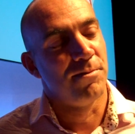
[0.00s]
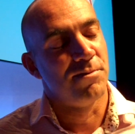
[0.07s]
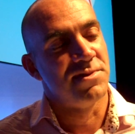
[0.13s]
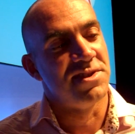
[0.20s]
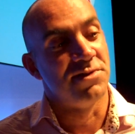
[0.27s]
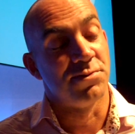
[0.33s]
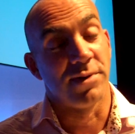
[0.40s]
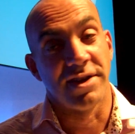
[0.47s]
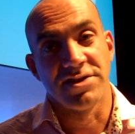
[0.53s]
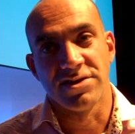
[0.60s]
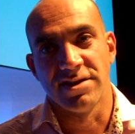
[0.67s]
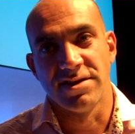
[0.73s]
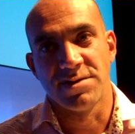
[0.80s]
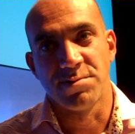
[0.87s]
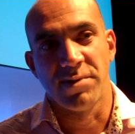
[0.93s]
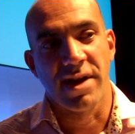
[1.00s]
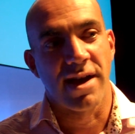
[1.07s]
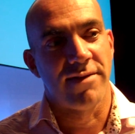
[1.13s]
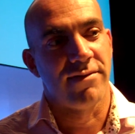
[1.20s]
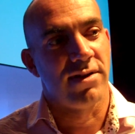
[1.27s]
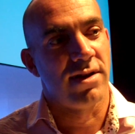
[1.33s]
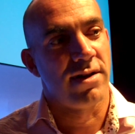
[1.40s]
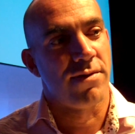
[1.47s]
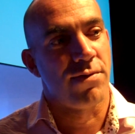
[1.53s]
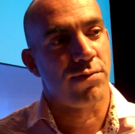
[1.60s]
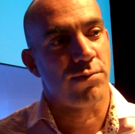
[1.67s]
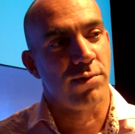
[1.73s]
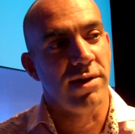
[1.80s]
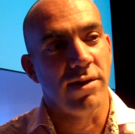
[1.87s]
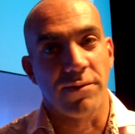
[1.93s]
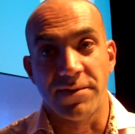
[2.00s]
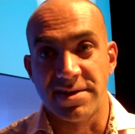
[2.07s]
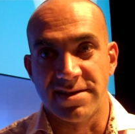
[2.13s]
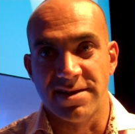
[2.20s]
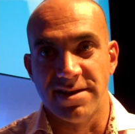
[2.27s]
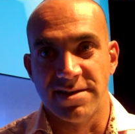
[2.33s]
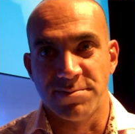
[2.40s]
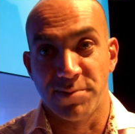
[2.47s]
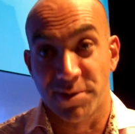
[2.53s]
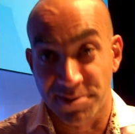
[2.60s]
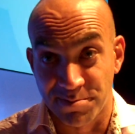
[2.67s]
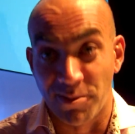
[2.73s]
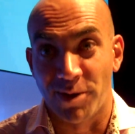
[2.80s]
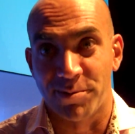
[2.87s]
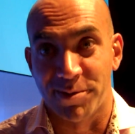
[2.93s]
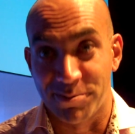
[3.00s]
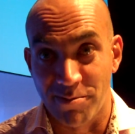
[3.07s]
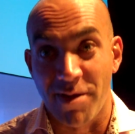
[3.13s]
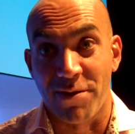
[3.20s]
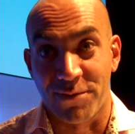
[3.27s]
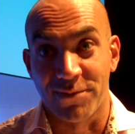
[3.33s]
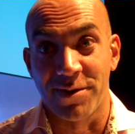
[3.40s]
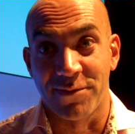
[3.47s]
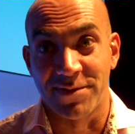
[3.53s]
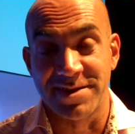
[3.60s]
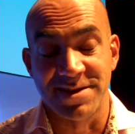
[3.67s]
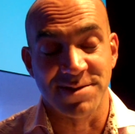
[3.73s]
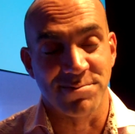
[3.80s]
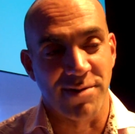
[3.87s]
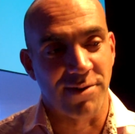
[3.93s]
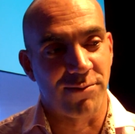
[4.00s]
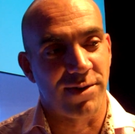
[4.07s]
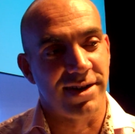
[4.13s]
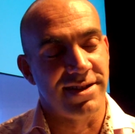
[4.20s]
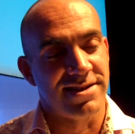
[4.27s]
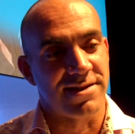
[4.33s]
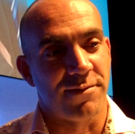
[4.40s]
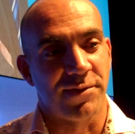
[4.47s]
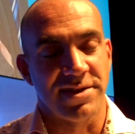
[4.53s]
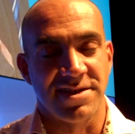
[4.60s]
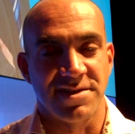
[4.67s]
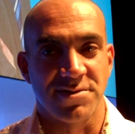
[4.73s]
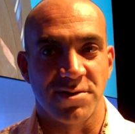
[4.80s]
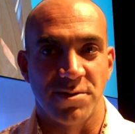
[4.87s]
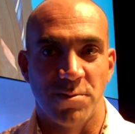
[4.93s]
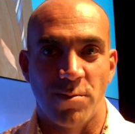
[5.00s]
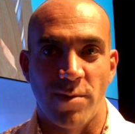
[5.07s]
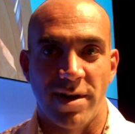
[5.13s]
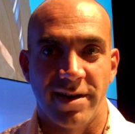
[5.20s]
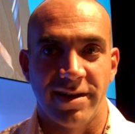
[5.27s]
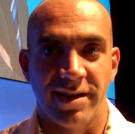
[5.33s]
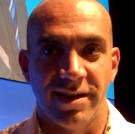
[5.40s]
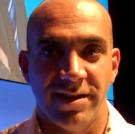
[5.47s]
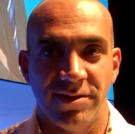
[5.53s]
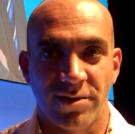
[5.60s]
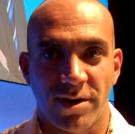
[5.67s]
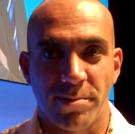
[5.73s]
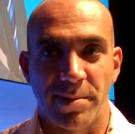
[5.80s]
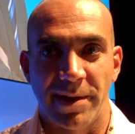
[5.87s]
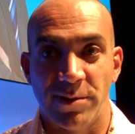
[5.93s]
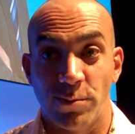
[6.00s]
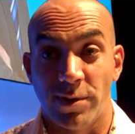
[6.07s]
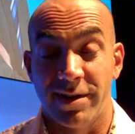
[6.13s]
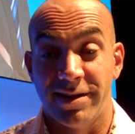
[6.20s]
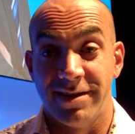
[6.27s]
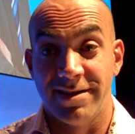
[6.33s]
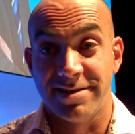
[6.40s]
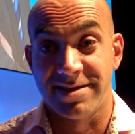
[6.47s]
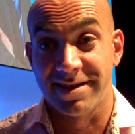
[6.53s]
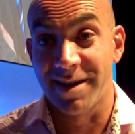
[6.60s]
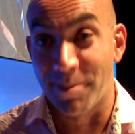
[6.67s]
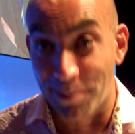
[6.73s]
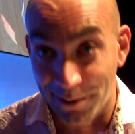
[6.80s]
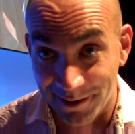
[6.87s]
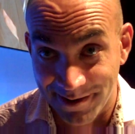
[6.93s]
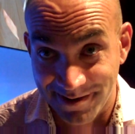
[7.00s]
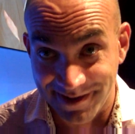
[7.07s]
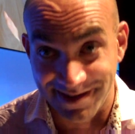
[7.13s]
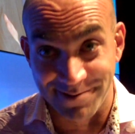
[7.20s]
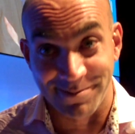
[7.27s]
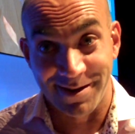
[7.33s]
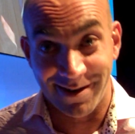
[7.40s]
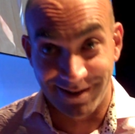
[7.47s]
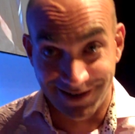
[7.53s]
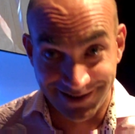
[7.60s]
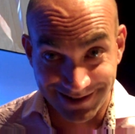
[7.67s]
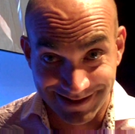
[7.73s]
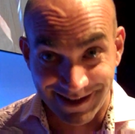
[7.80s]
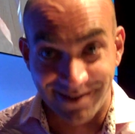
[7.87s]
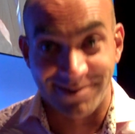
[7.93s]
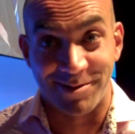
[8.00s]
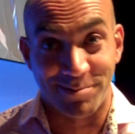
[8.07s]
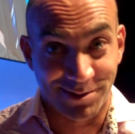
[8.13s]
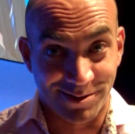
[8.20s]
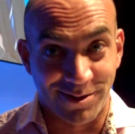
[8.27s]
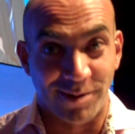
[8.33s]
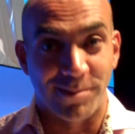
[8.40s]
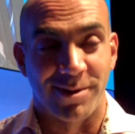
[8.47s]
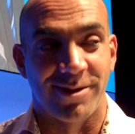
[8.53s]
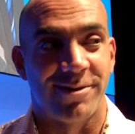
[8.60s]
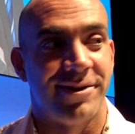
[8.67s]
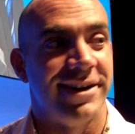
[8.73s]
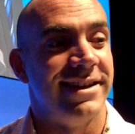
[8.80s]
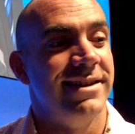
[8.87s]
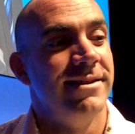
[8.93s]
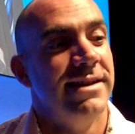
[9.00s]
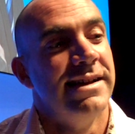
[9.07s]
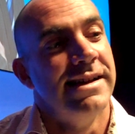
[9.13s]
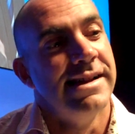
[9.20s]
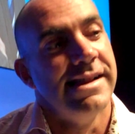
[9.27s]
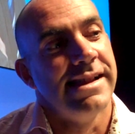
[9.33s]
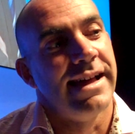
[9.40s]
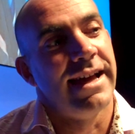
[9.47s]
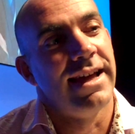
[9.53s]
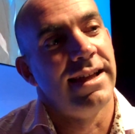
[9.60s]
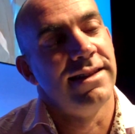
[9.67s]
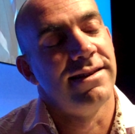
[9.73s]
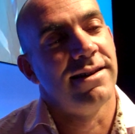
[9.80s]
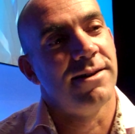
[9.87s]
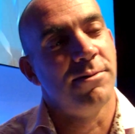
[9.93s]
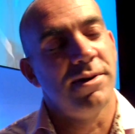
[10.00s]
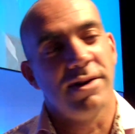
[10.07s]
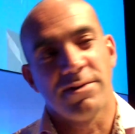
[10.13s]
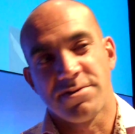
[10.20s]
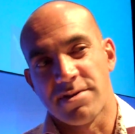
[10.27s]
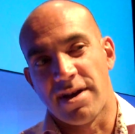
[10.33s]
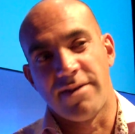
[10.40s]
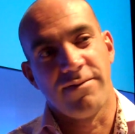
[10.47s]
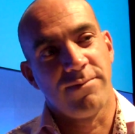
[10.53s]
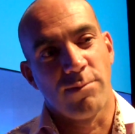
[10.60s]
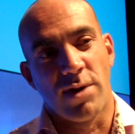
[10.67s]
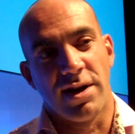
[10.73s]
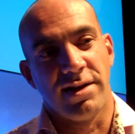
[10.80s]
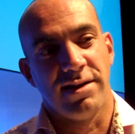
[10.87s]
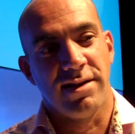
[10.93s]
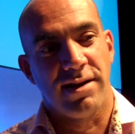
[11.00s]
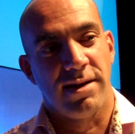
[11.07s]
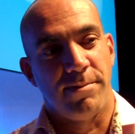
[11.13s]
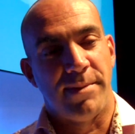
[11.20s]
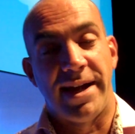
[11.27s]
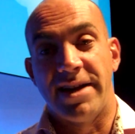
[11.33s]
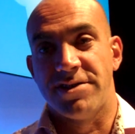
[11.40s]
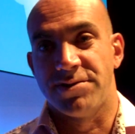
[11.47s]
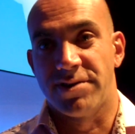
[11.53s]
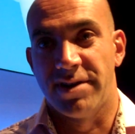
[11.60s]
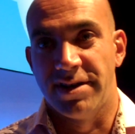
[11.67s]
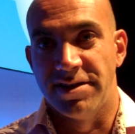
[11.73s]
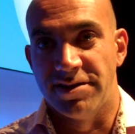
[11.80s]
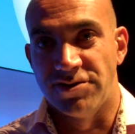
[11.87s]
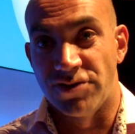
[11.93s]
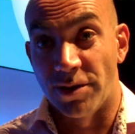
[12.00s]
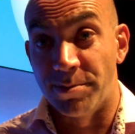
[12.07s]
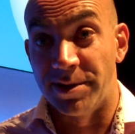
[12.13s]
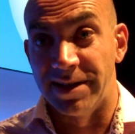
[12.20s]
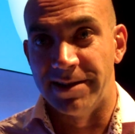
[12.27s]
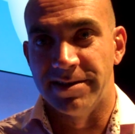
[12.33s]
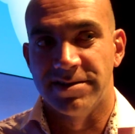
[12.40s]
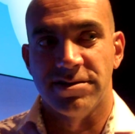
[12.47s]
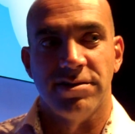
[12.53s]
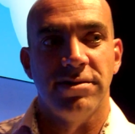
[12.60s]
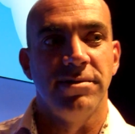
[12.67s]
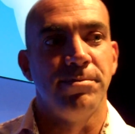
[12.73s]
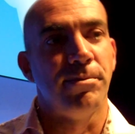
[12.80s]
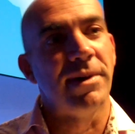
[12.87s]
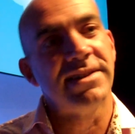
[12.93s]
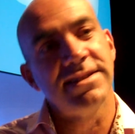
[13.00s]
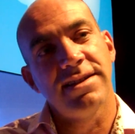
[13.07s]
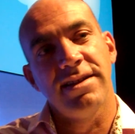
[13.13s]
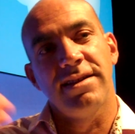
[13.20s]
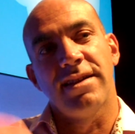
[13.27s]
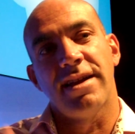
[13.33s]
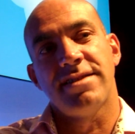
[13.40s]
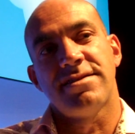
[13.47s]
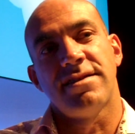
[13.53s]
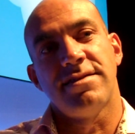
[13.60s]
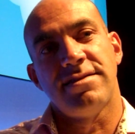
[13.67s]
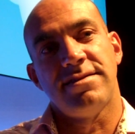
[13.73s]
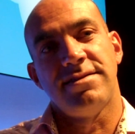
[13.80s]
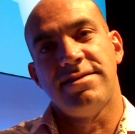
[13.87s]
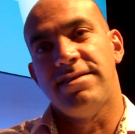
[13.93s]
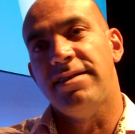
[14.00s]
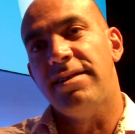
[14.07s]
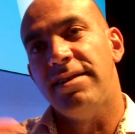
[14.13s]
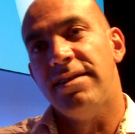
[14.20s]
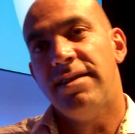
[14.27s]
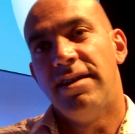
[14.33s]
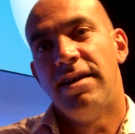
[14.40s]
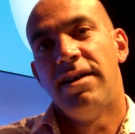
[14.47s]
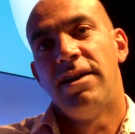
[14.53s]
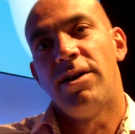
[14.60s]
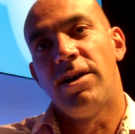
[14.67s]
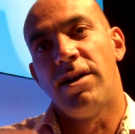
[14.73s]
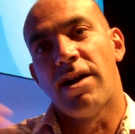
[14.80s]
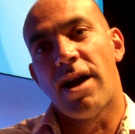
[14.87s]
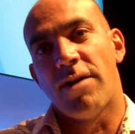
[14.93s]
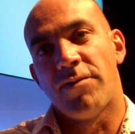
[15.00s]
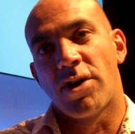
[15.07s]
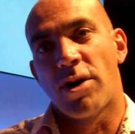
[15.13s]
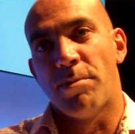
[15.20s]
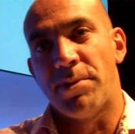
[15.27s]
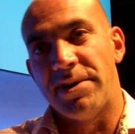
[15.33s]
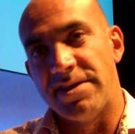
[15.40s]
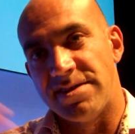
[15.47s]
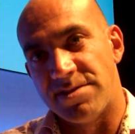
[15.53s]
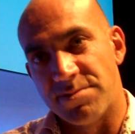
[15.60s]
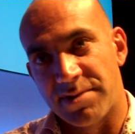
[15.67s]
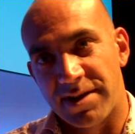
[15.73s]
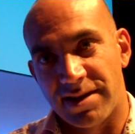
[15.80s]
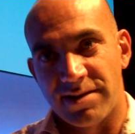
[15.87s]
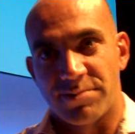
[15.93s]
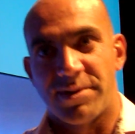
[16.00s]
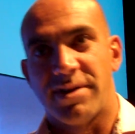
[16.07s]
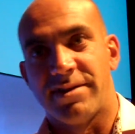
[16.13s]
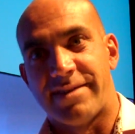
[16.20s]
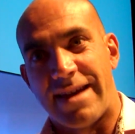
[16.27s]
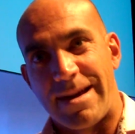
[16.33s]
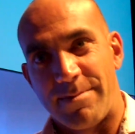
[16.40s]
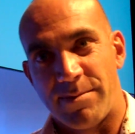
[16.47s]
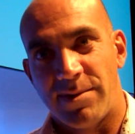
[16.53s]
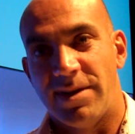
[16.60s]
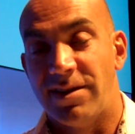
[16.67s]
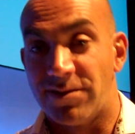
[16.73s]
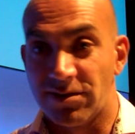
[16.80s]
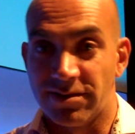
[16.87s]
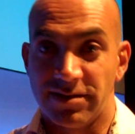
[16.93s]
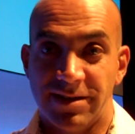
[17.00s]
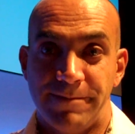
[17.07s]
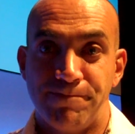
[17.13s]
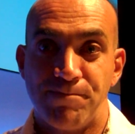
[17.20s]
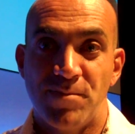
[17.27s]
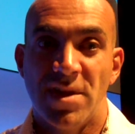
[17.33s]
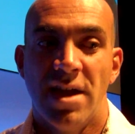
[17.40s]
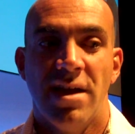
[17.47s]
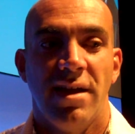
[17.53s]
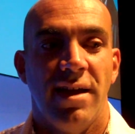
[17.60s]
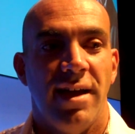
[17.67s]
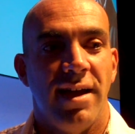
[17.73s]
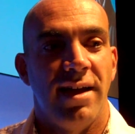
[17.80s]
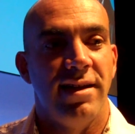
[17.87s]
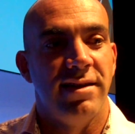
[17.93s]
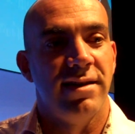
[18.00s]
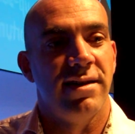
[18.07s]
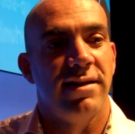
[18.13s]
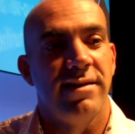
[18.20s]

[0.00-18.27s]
situations. We have 3 offices. We're small, but we have 3 offices. We have one in Francisco, one in Europe, and one in Singapore. See, we are a startup, but global already. Mm-hmm. And we also have one manager in Germany. So basically, it lets us see how the company is doing in real time internally, and